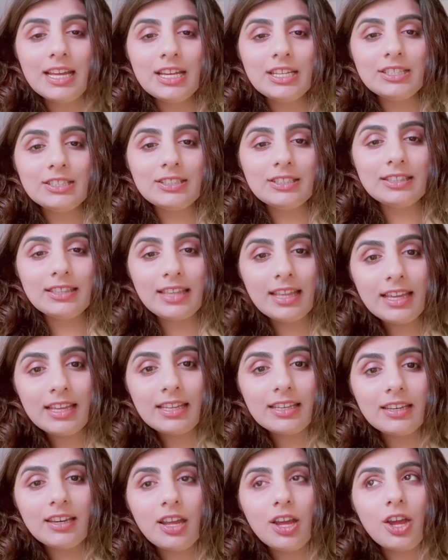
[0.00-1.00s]
to
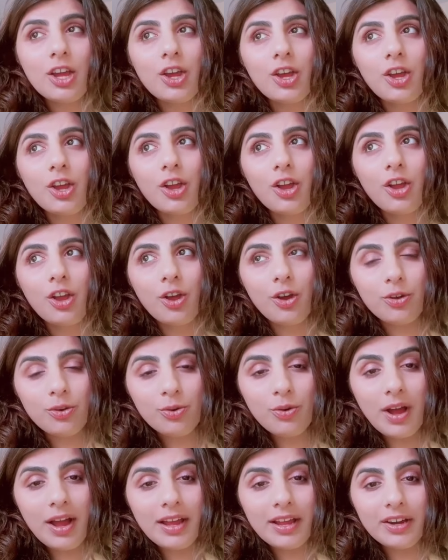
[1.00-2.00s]
then go
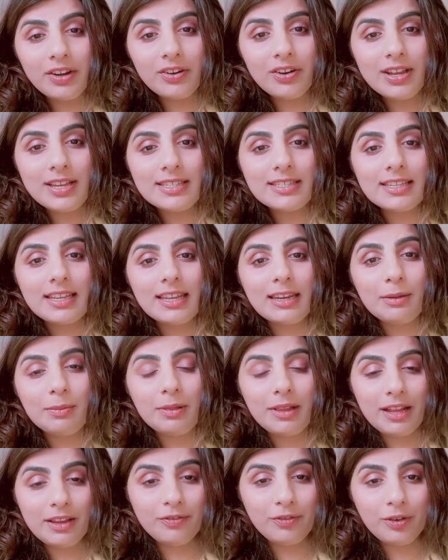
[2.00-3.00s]
to IRS and
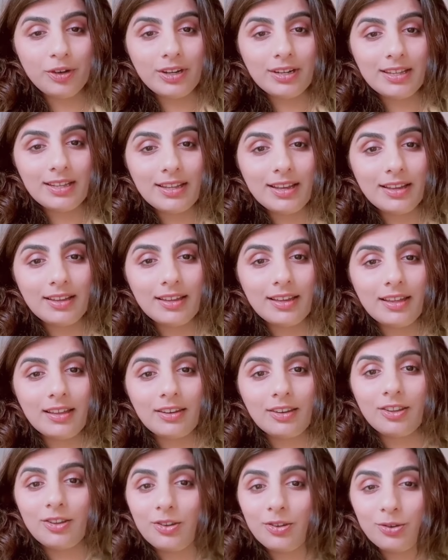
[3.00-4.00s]
apply for an
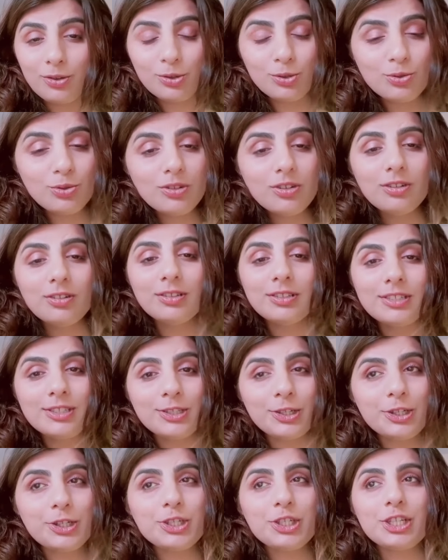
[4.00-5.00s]
EIN. Go to Google,
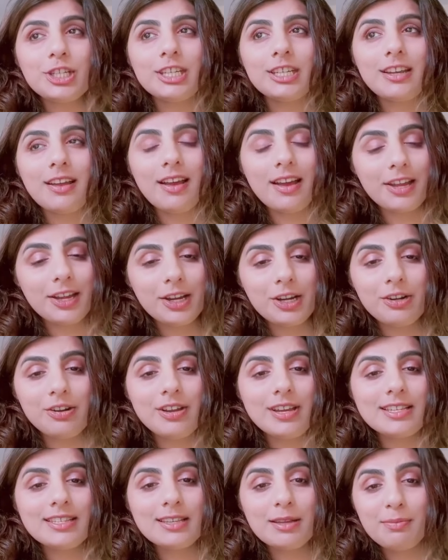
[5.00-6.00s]
search in
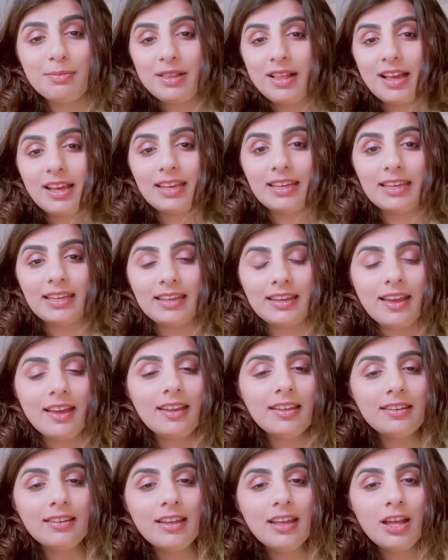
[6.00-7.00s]
IRS, apply
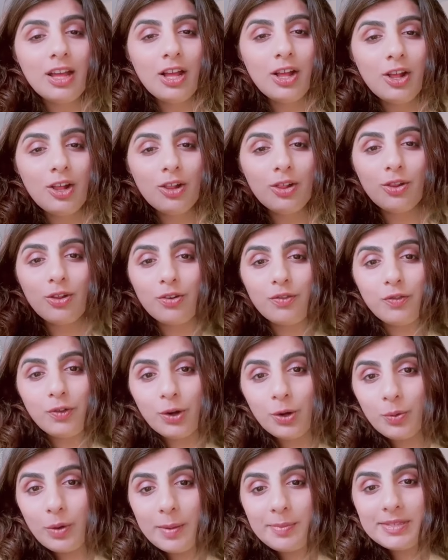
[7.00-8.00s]
EIN. Look for
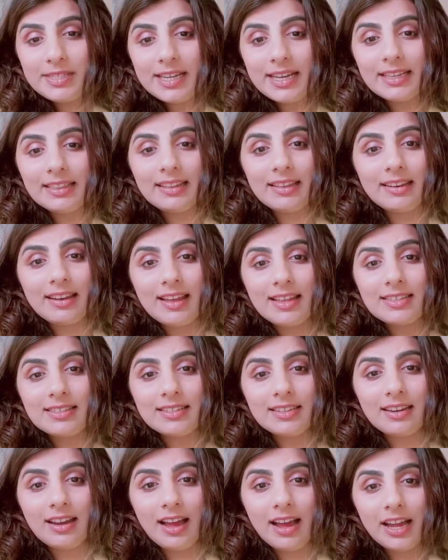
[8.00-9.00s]
a website that ends
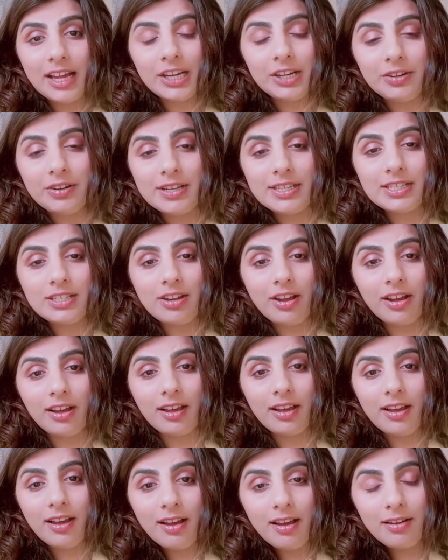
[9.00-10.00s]
in
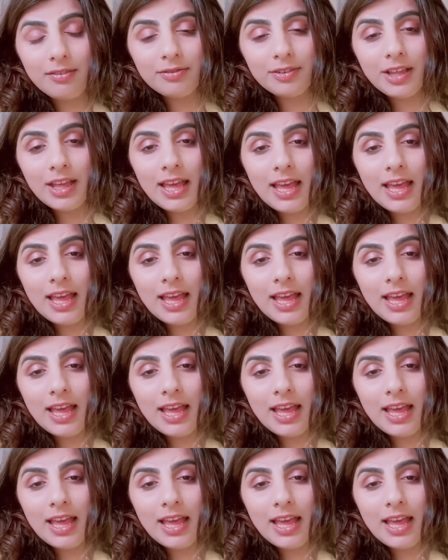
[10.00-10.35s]
irs.gov.